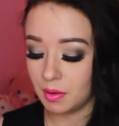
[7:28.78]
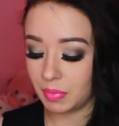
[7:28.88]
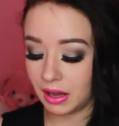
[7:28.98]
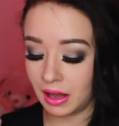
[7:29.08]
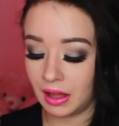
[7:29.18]

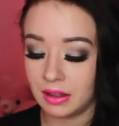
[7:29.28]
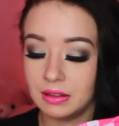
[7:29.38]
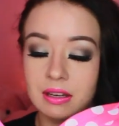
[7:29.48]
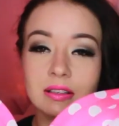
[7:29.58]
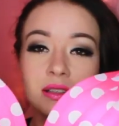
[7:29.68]
But uh,
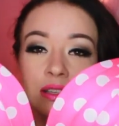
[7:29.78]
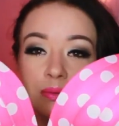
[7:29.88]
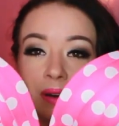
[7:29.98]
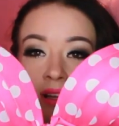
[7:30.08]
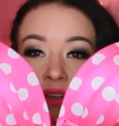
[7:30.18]
here
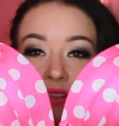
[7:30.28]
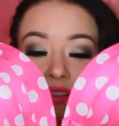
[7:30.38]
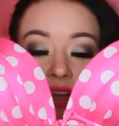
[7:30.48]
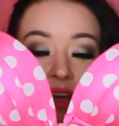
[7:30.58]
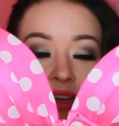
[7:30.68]
is what it
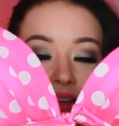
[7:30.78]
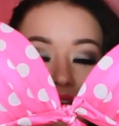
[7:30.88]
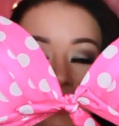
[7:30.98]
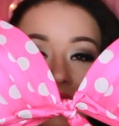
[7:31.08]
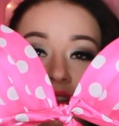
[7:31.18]
looks
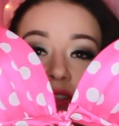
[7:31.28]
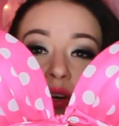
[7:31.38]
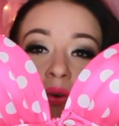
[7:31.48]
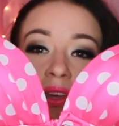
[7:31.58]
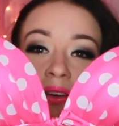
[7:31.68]
like. It is
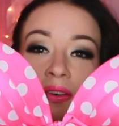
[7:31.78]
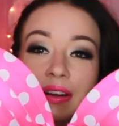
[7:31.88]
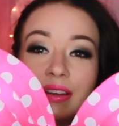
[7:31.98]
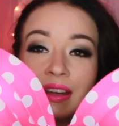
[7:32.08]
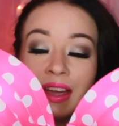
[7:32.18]
so
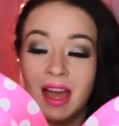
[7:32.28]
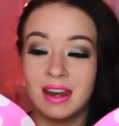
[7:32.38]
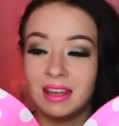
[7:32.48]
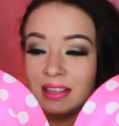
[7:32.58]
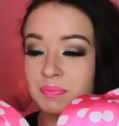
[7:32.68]
cute.
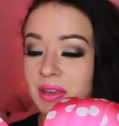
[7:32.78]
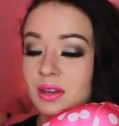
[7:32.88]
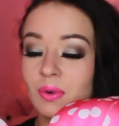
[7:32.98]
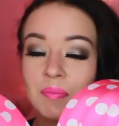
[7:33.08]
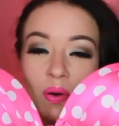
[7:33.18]
Again, it is
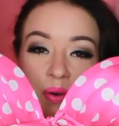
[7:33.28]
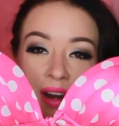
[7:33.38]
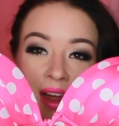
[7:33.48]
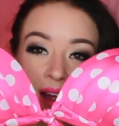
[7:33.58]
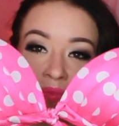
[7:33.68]
pink and white polka
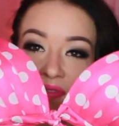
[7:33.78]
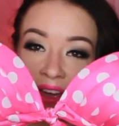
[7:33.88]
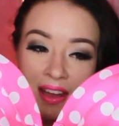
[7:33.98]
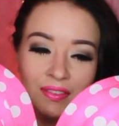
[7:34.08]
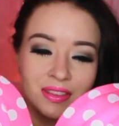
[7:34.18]
dot. I'm a
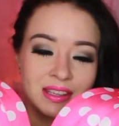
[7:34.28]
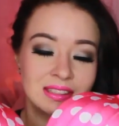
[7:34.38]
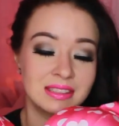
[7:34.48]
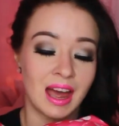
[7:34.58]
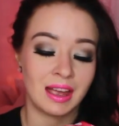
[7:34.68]
fan of
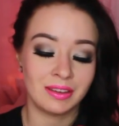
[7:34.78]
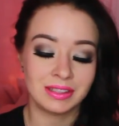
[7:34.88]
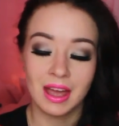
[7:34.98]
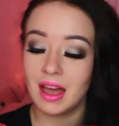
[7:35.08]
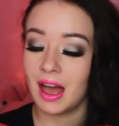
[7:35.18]
these
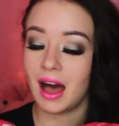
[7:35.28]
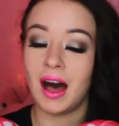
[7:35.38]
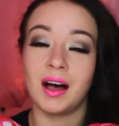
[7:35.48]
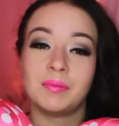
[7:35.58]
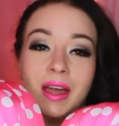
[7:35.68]
styles.
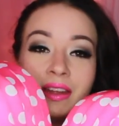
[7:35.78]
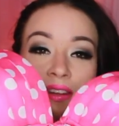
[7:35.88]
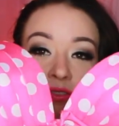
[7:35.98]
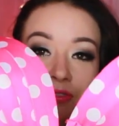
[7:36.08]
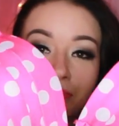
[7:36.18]
Um,
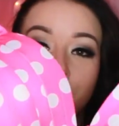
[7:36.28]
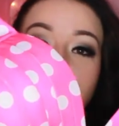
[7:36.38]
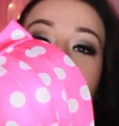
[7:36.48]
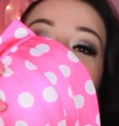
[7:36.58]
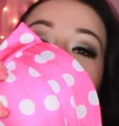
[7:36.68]
and the,
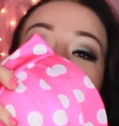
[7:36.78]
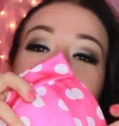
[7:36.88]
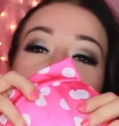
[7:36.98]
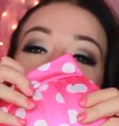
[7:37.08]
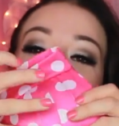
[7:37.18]
the
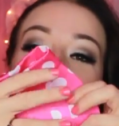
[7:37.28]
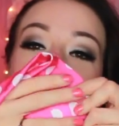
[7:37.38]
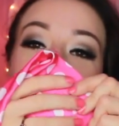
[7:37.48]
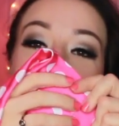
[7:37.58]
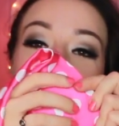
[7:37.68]
detail on
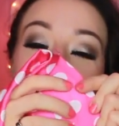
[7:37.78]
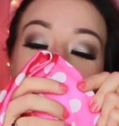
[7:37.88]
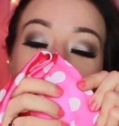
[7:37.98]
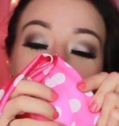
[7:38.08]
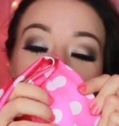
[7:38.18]
this one is
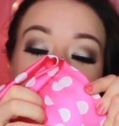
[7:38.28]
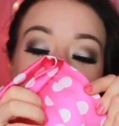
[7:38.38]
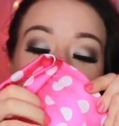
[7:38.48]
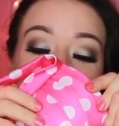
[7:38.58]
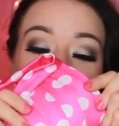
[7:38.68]
so
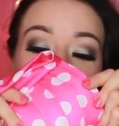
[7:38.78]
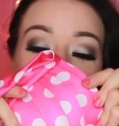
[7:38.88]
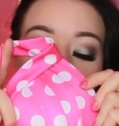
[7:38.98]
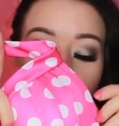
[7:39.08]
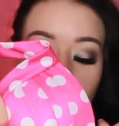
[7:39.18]
cute.
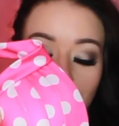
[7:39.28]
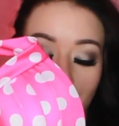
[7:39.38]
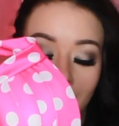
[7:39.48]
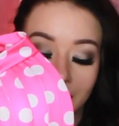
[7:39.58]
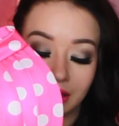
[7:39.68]

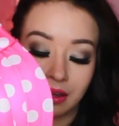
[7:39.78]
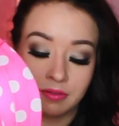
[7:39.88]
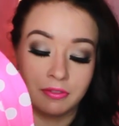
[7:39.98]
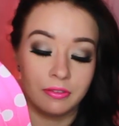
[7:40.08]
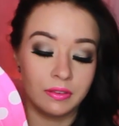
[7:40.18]
Um, I
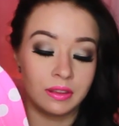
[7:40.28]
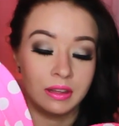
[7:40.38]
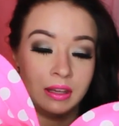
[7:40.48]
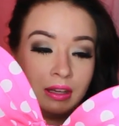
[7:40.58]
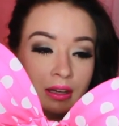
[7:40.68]
love
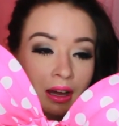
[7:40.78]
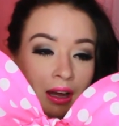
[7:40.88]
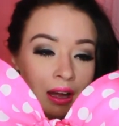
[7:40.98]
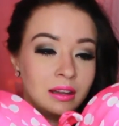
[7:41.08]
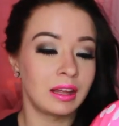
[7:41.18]
the
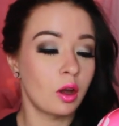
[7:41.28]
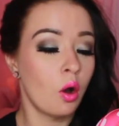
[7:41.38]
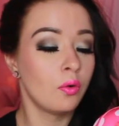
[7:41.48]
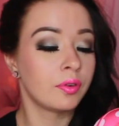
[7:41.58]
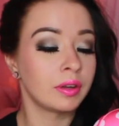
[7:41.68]
uh, like
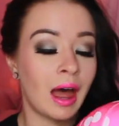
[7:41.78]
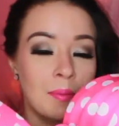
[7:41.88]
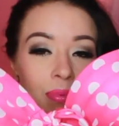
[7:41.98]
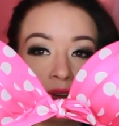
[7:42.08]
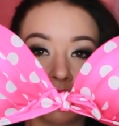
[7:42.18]

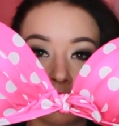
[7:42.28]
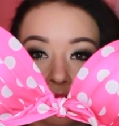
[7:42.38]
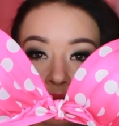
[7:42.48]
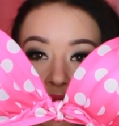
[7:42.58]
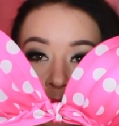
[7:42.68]
overlapping
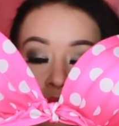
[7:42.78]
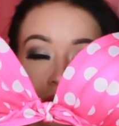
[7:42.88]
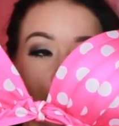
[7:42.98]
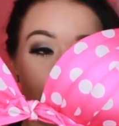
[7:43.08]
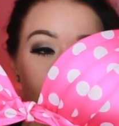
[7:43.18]
of the
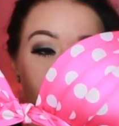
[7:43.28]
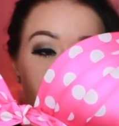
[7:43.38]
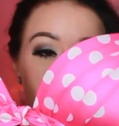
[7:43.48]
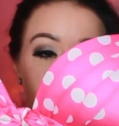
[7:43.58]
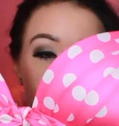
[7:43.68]
fabric on
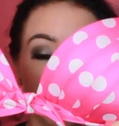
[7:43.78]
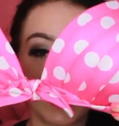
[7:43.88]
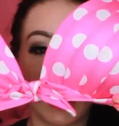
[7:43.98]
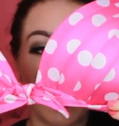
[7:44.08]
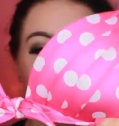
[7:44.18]
the
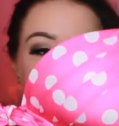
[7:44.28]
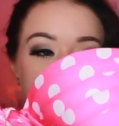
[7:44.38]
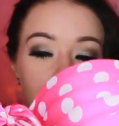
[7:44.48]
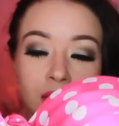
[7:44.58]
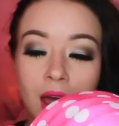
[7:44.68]

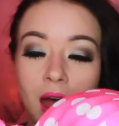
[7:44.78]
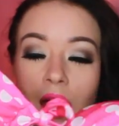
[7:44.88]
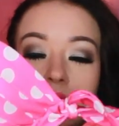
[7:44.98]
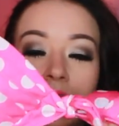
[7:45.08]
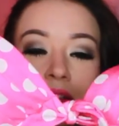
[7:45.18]
cups.
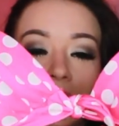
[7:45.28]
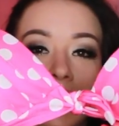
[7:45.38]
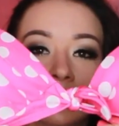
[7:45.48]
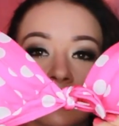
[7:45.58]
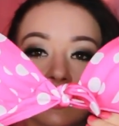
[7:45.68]
And then it
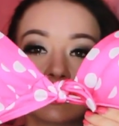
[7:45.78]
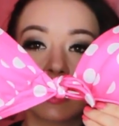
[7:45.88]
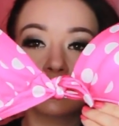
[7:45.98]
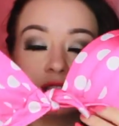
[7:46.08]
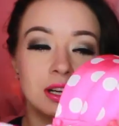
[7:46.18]
ties in the
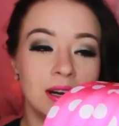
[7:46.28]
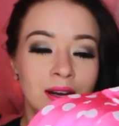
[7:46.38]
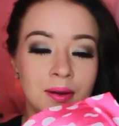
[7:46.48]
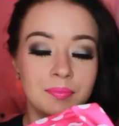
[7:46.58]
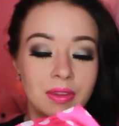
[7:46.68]

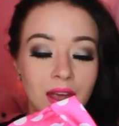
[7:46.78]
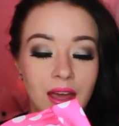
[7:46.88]
center.